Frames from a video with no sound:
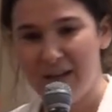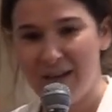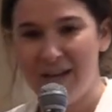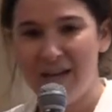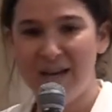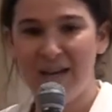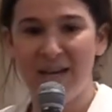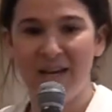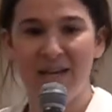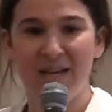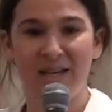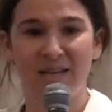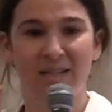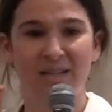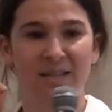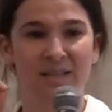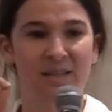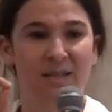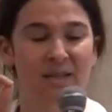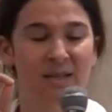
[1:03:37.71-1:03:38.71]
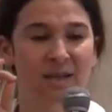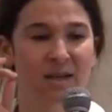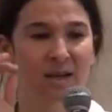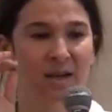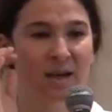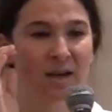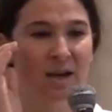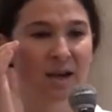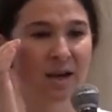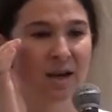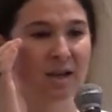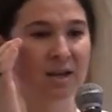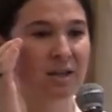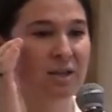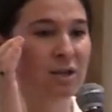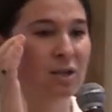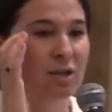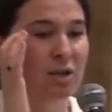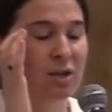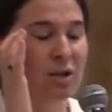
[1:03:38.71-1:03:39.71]
It is,
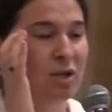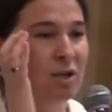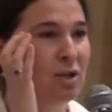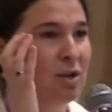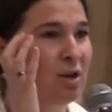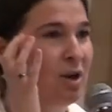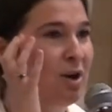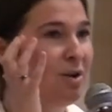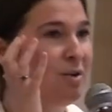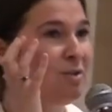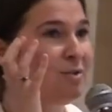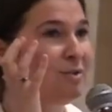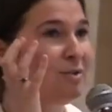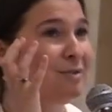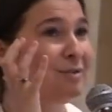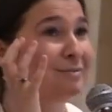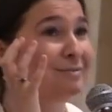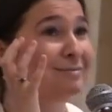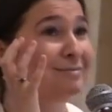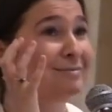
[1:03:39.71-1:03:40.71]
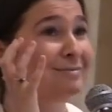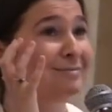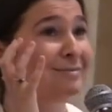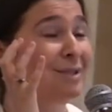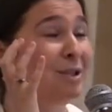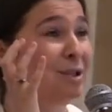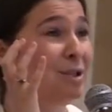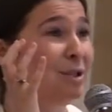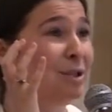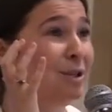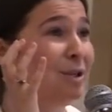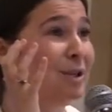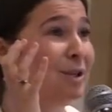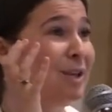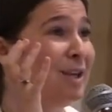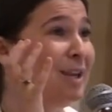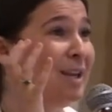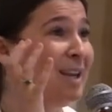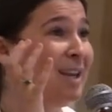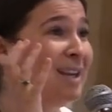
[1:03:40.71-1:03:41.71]
you, you know,
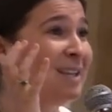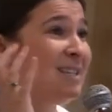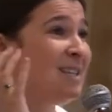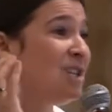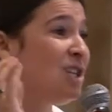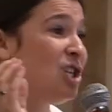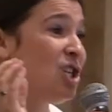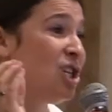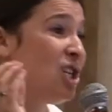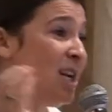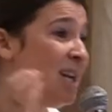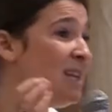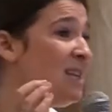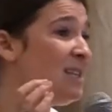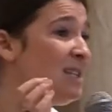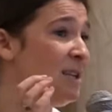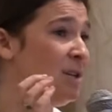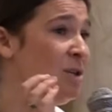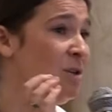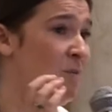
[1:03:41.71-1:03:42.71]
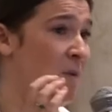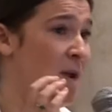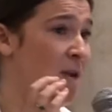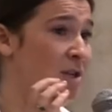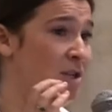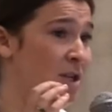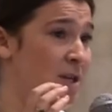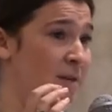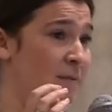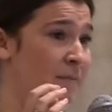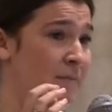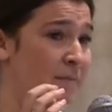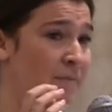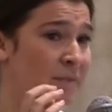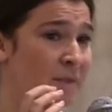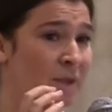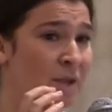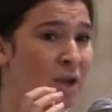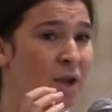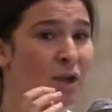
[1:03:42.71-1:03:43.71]
it is a shitty situation.
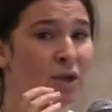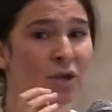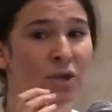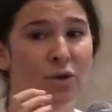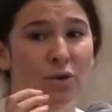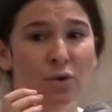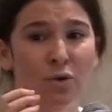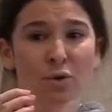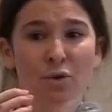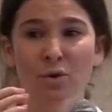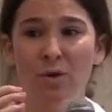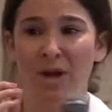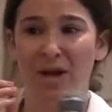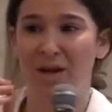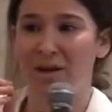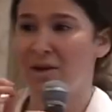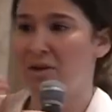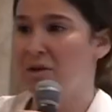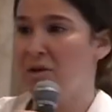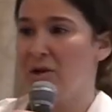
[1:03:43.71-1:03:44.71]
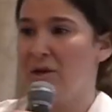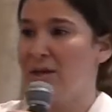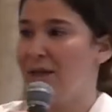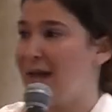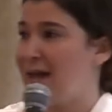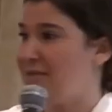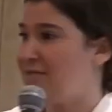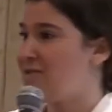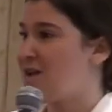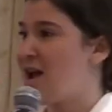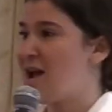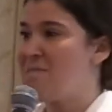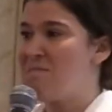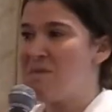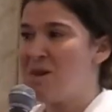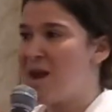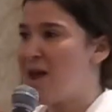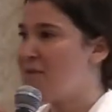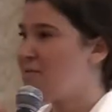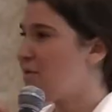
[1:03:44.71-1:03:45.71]
You in your
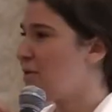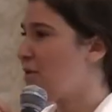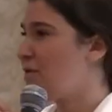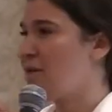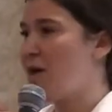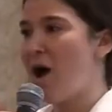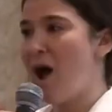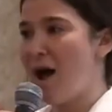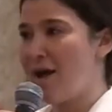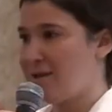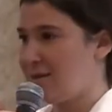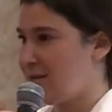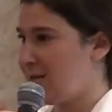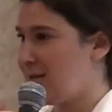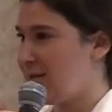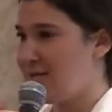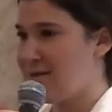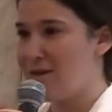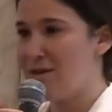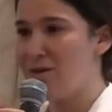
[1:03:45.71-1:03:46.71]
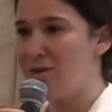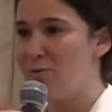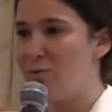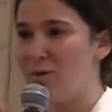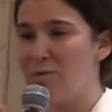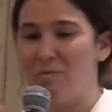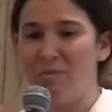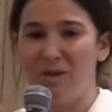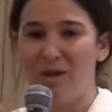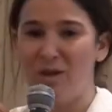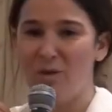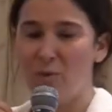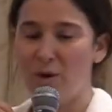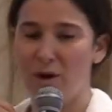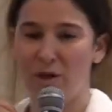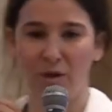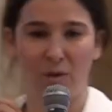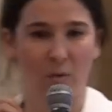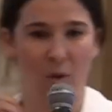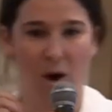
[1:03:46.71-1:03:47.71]
lifetime never thought that you would be
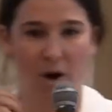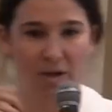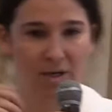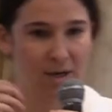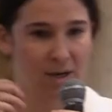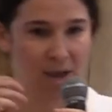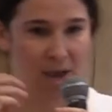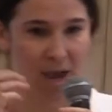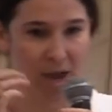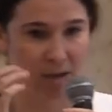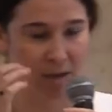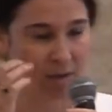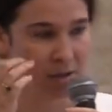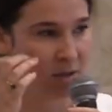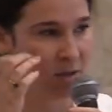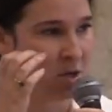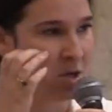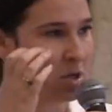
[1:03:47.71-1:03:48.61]
where you are today.